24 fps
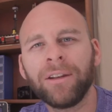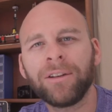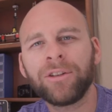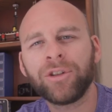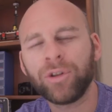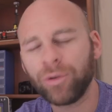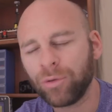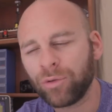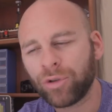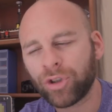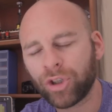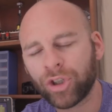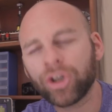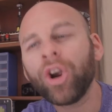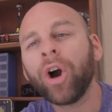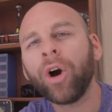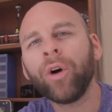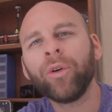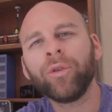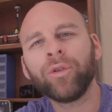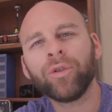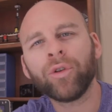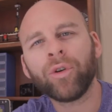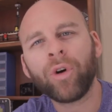to
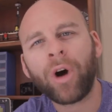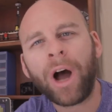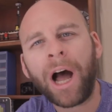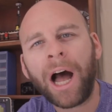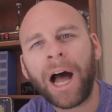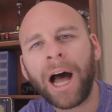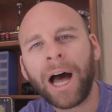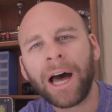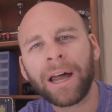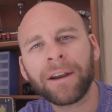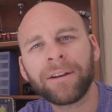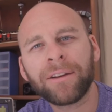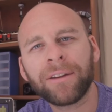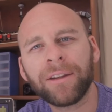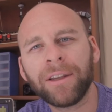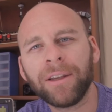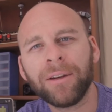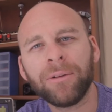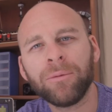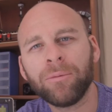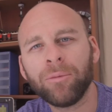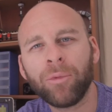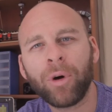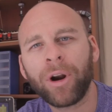show your art
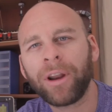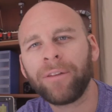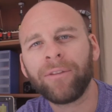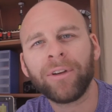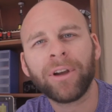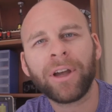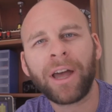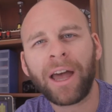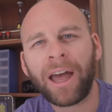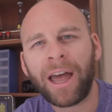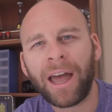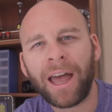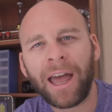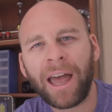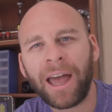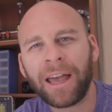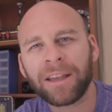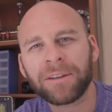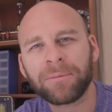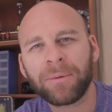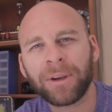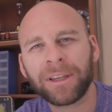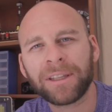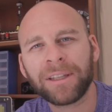in whatever
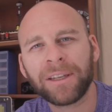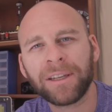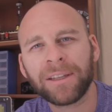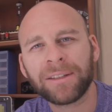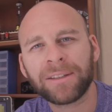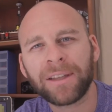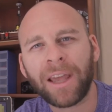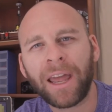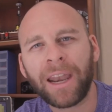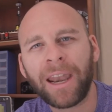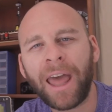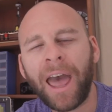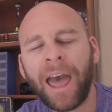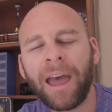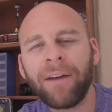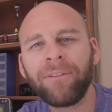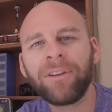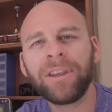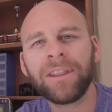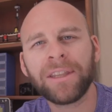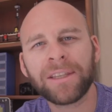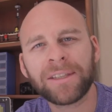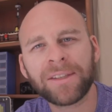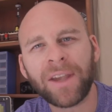aspect it is. And
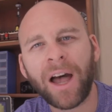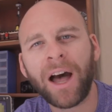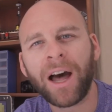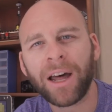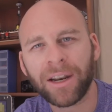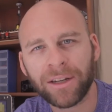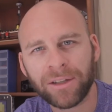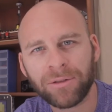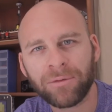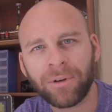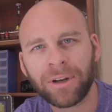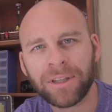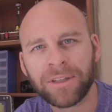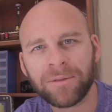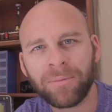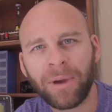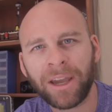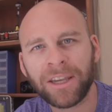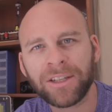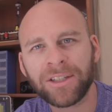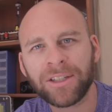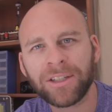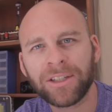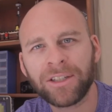having this artist run
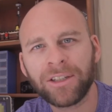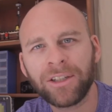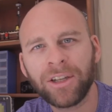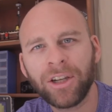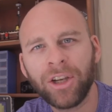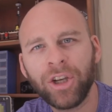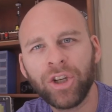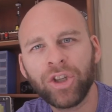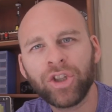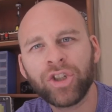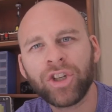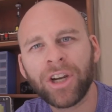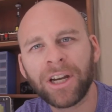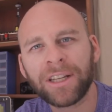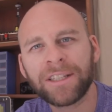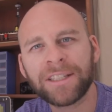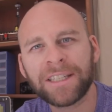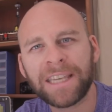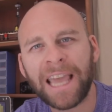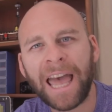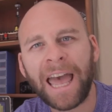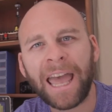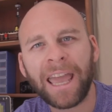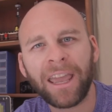space
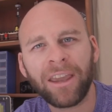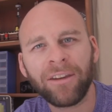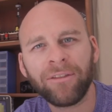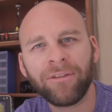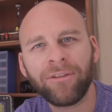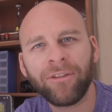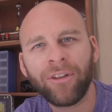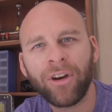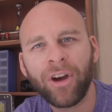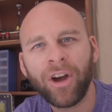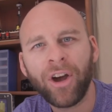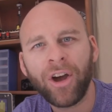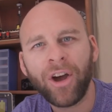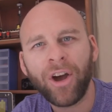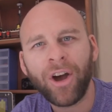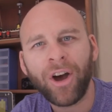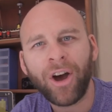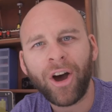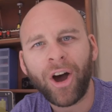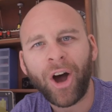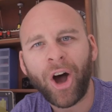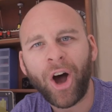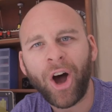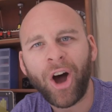just gave
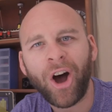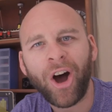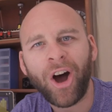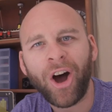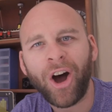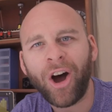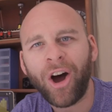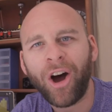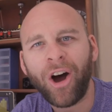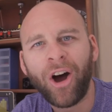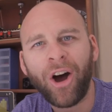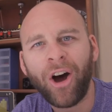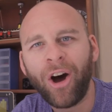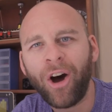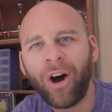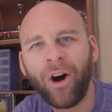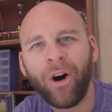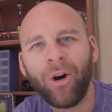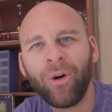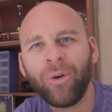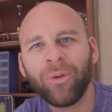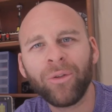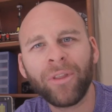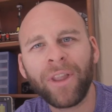a
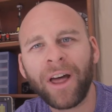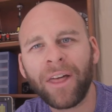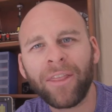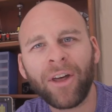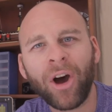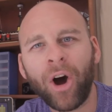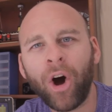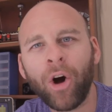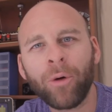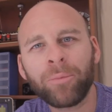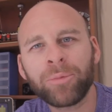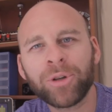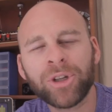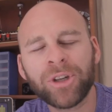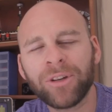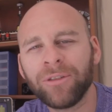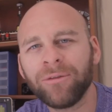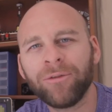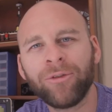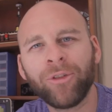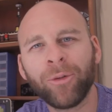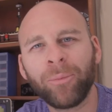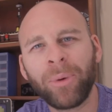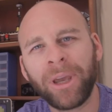whole nother
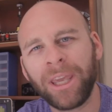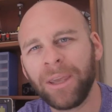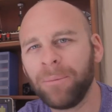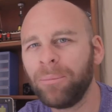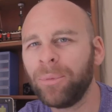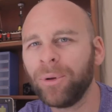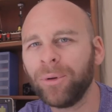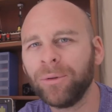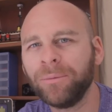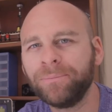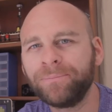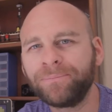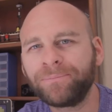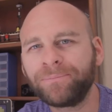option for people.